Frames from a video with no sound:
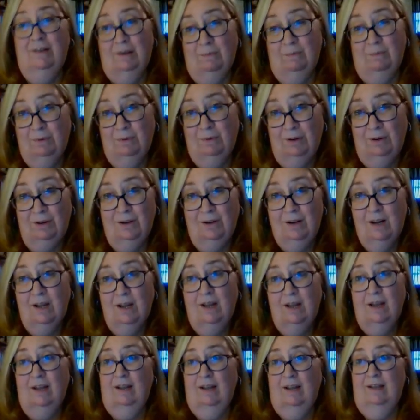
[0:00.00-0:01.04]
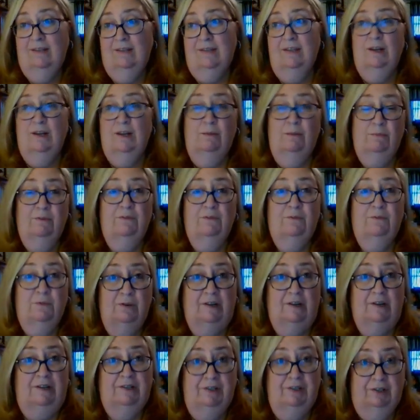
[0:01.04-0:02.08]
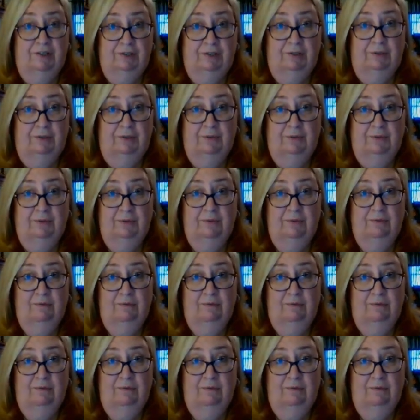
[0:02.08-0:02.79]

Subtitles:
number is the number 42.